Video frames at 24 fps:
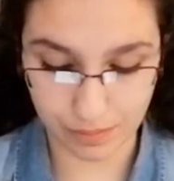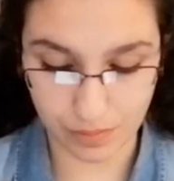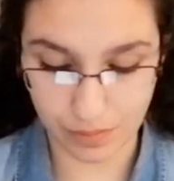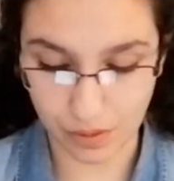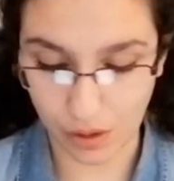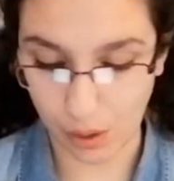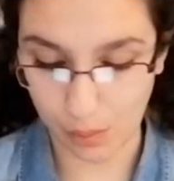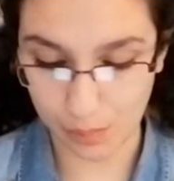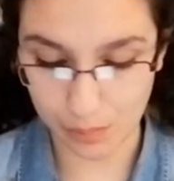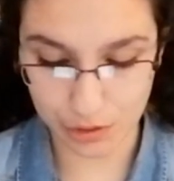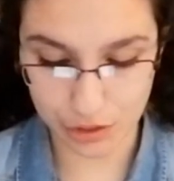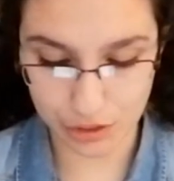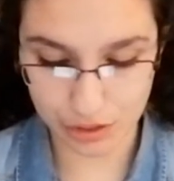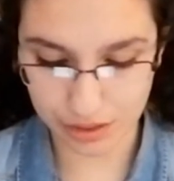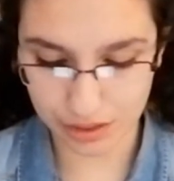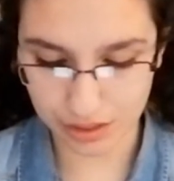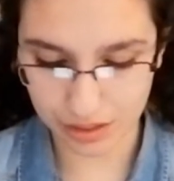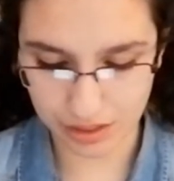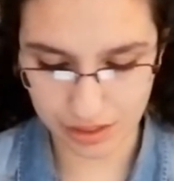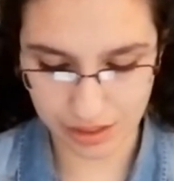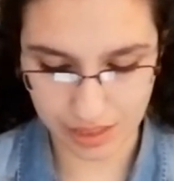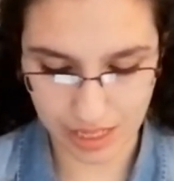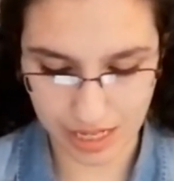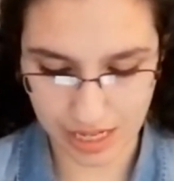
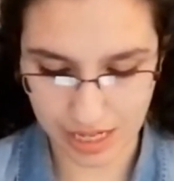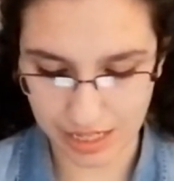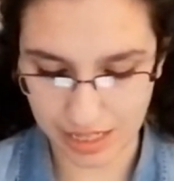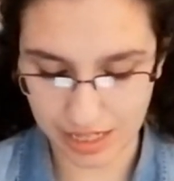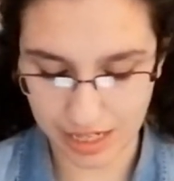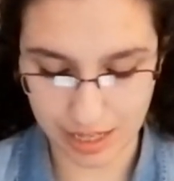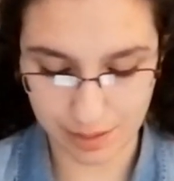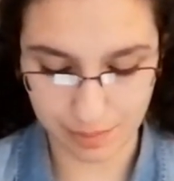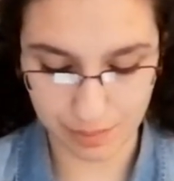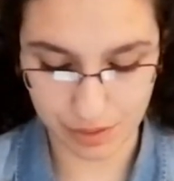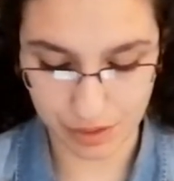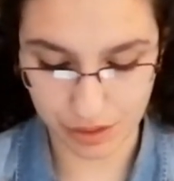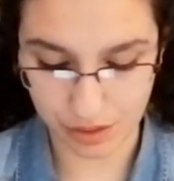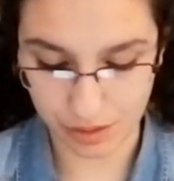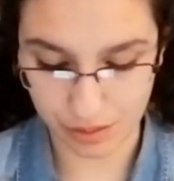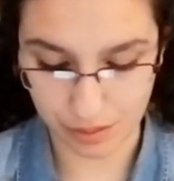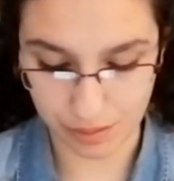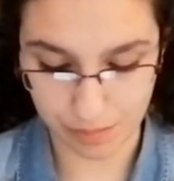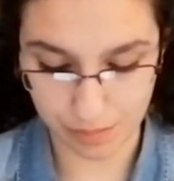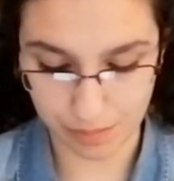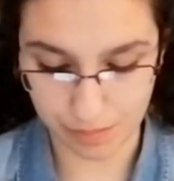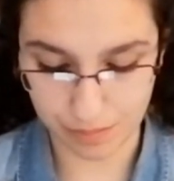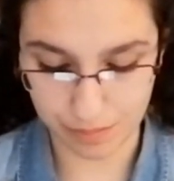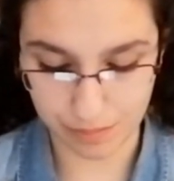option that I'm
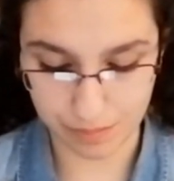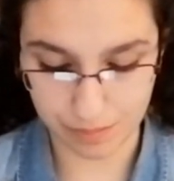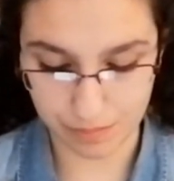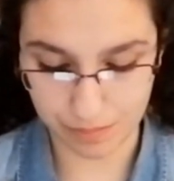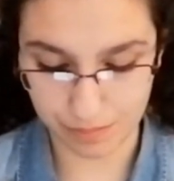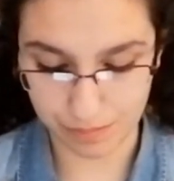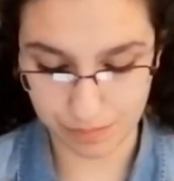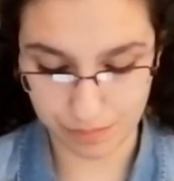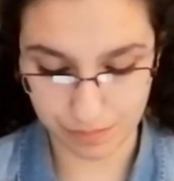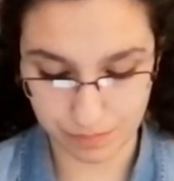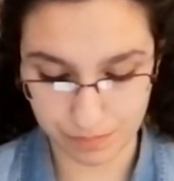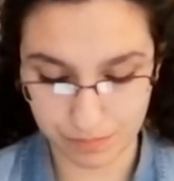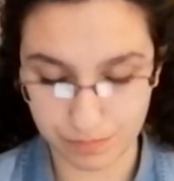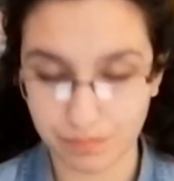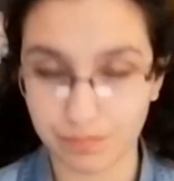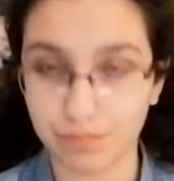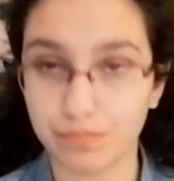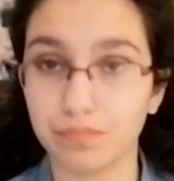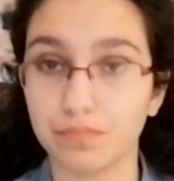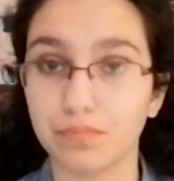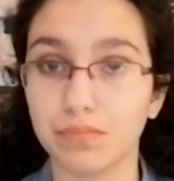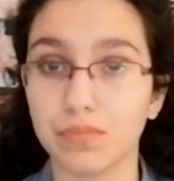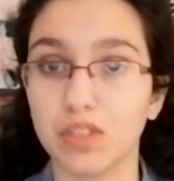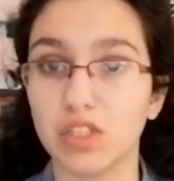gonna
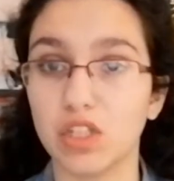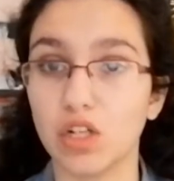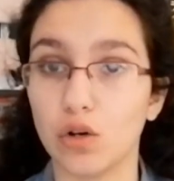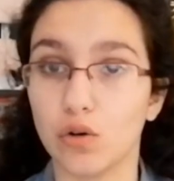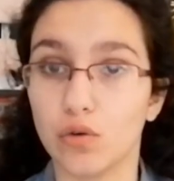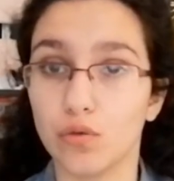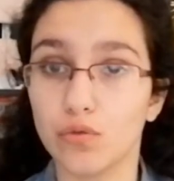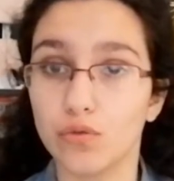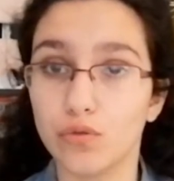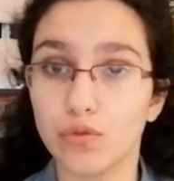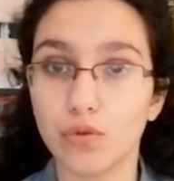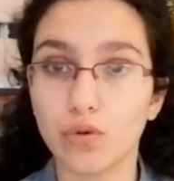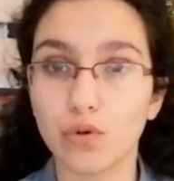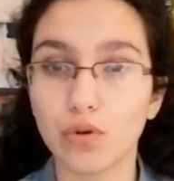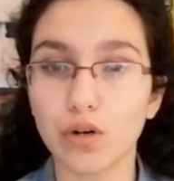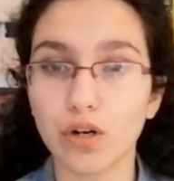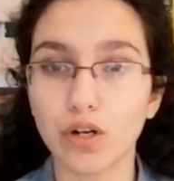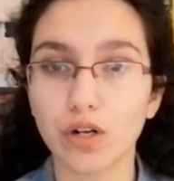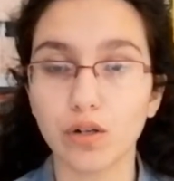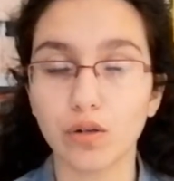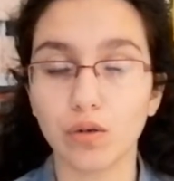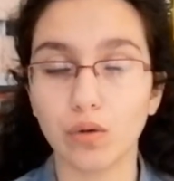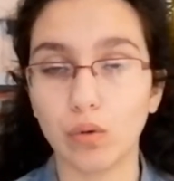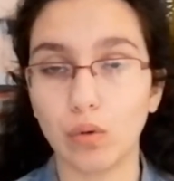go
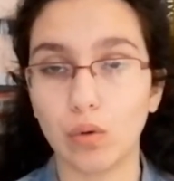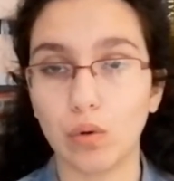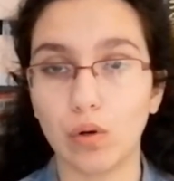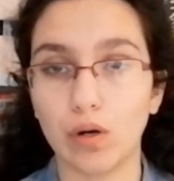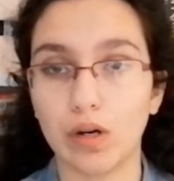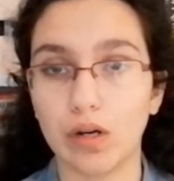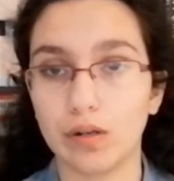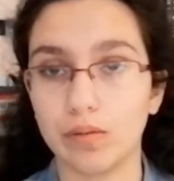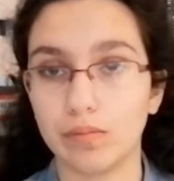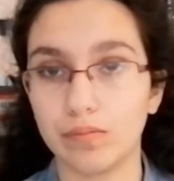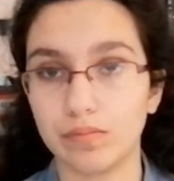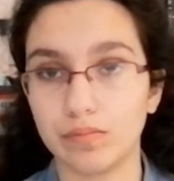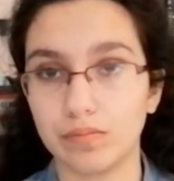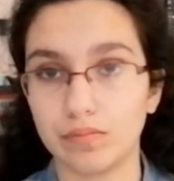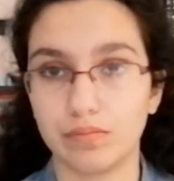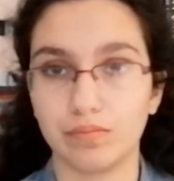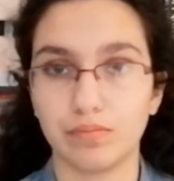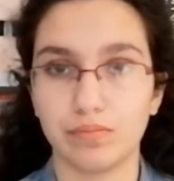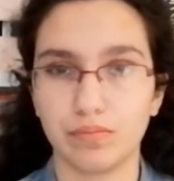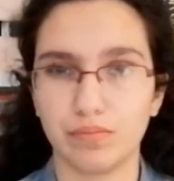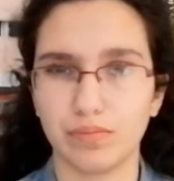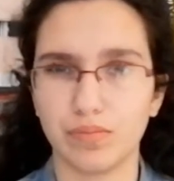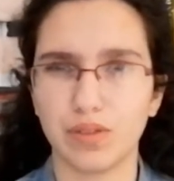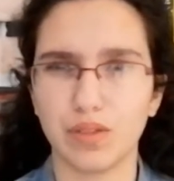for, or
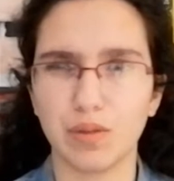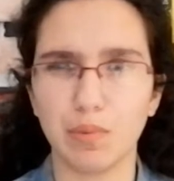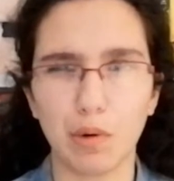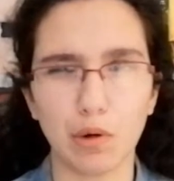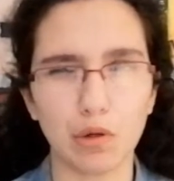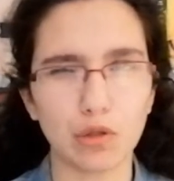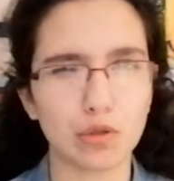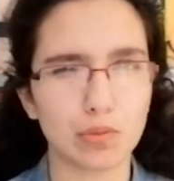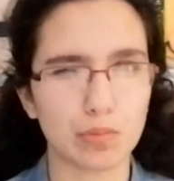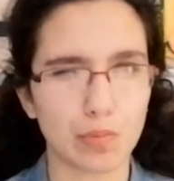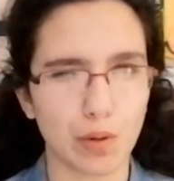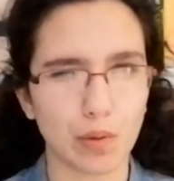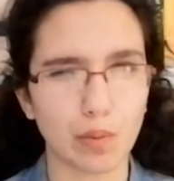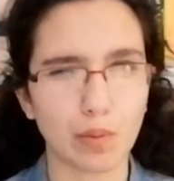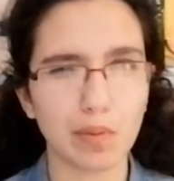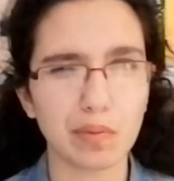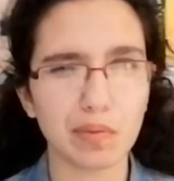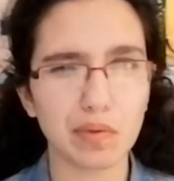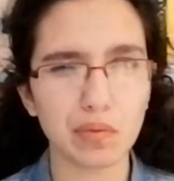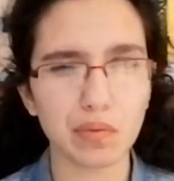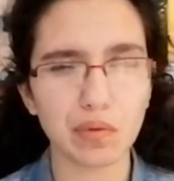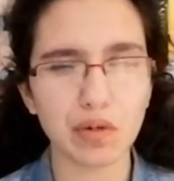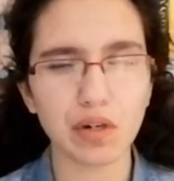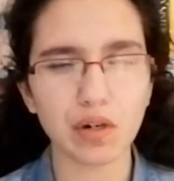the most
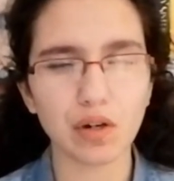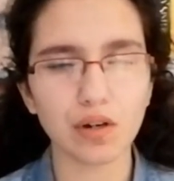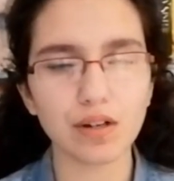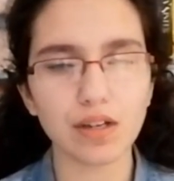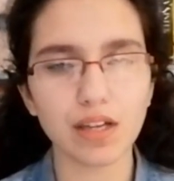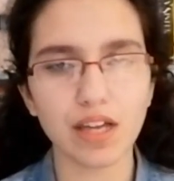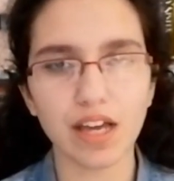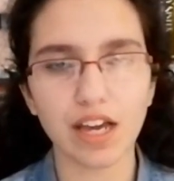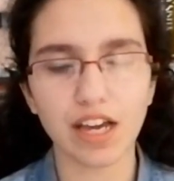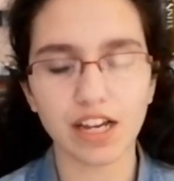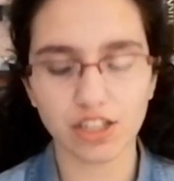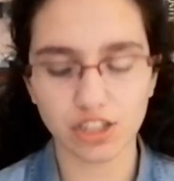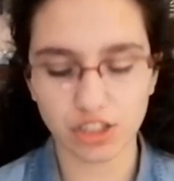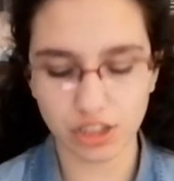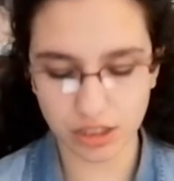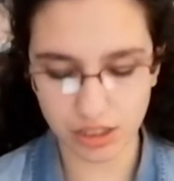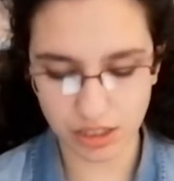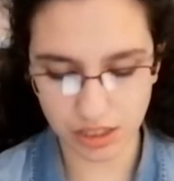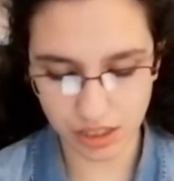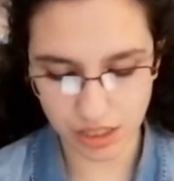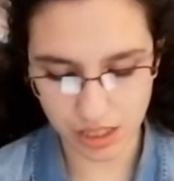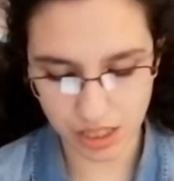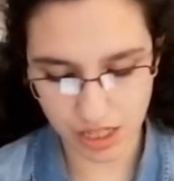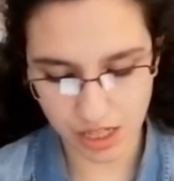probable one
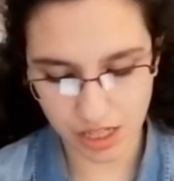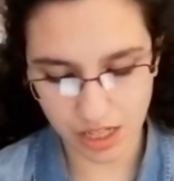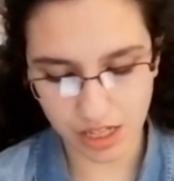actually,